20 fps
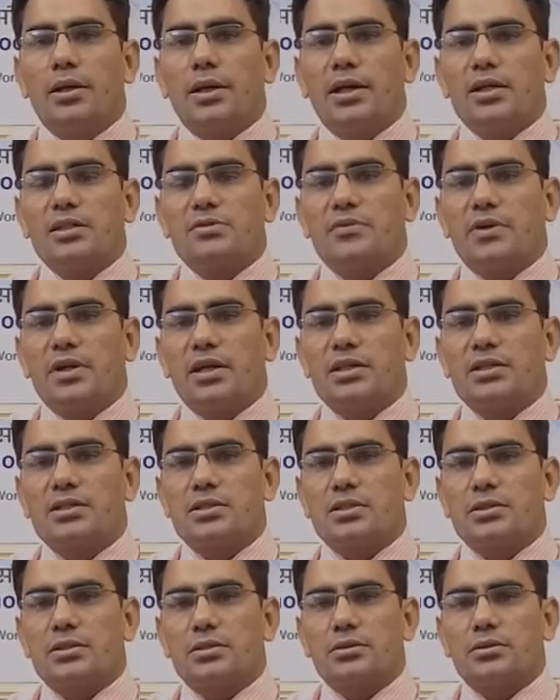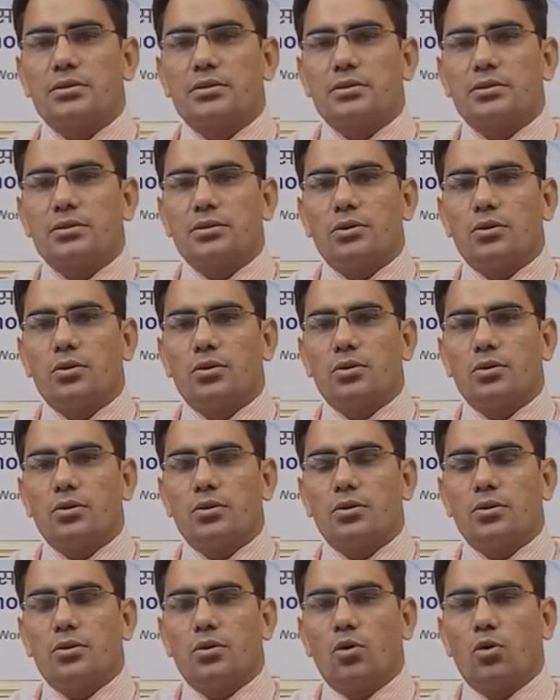As far as
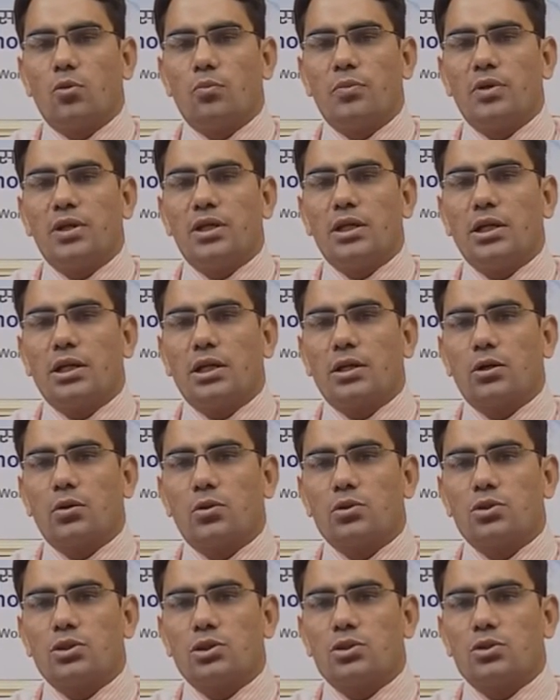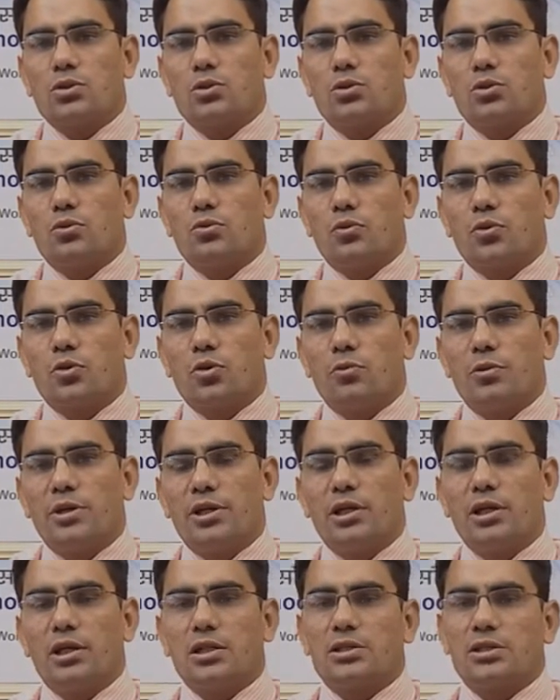opening and closing stock of raw
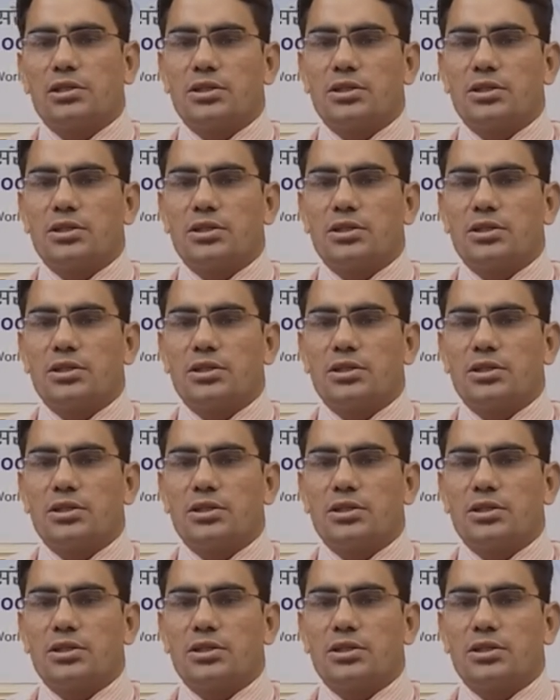material is